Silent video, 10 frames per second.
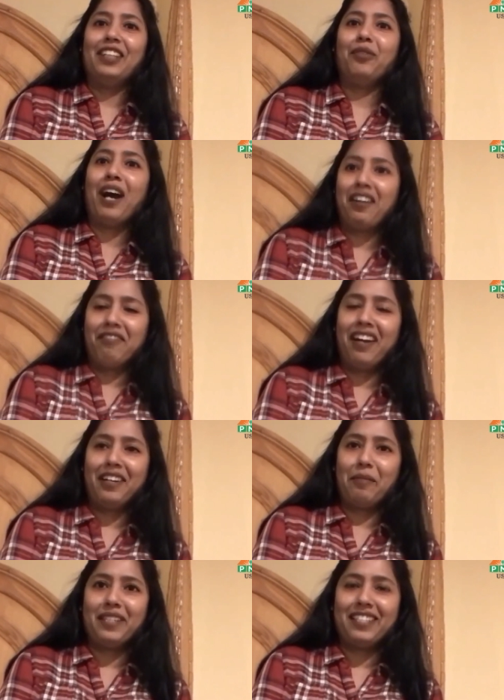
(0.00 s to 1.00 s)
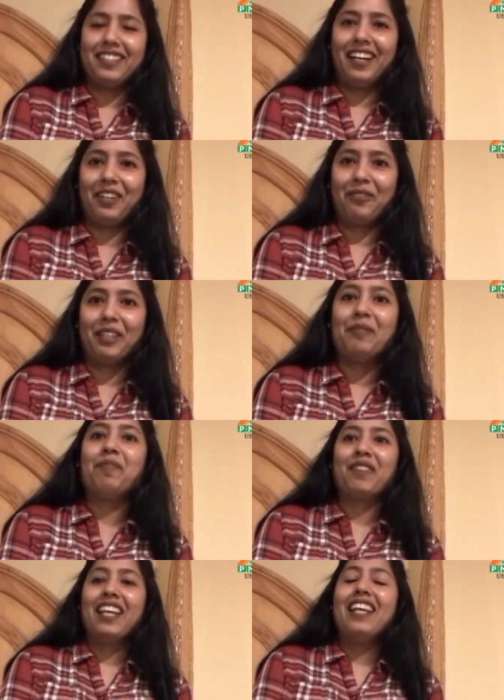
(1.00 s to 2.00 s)
you can't find a peace that way.
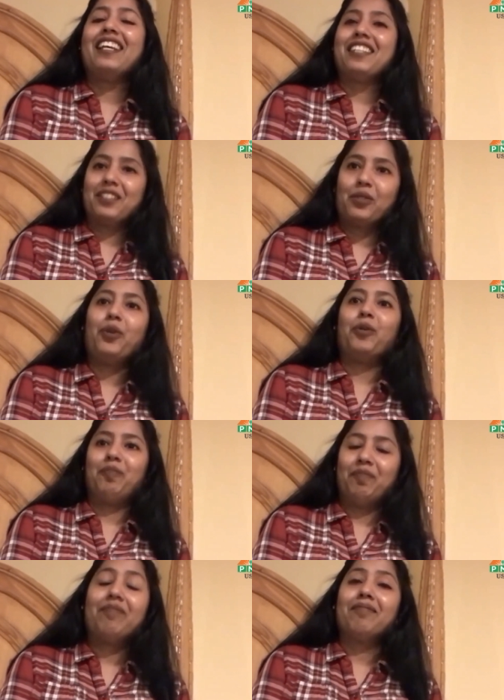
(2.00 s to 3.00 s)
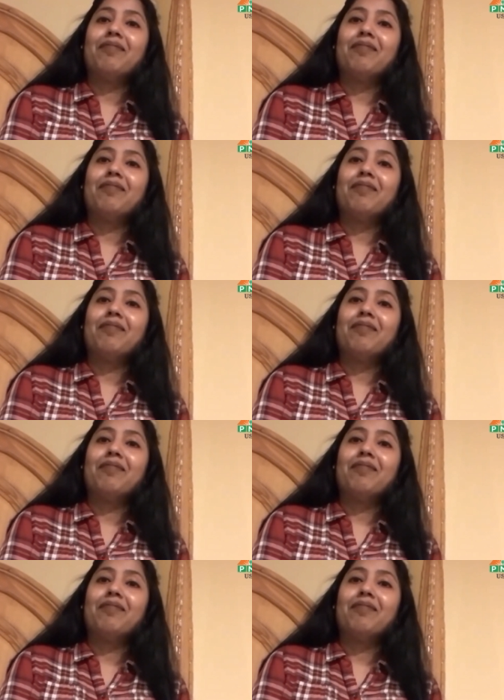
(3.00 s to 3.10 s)
So